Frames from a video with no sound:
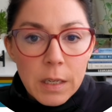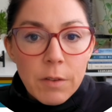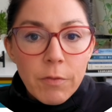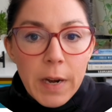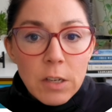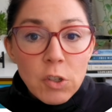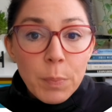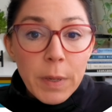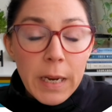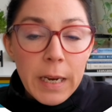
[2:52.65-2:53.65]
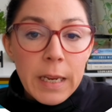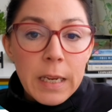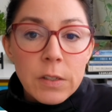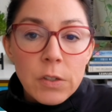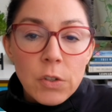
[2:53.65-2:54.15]
Financial planning
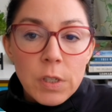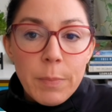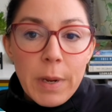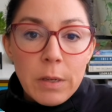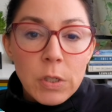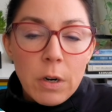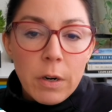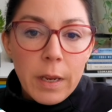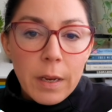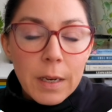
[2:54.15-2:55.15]
isn't just about starting,